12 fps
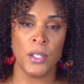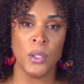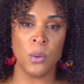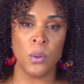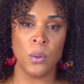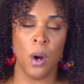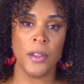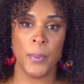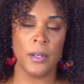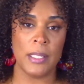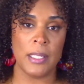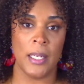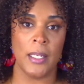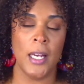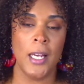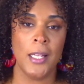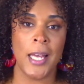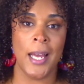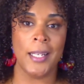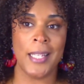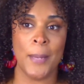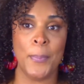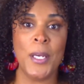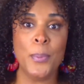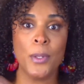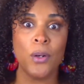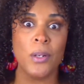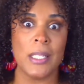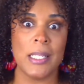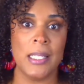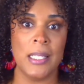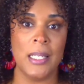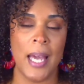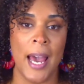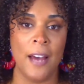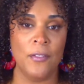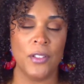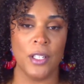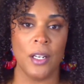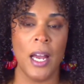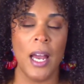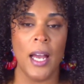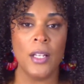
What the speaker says: That you are the person that people are going to seek after.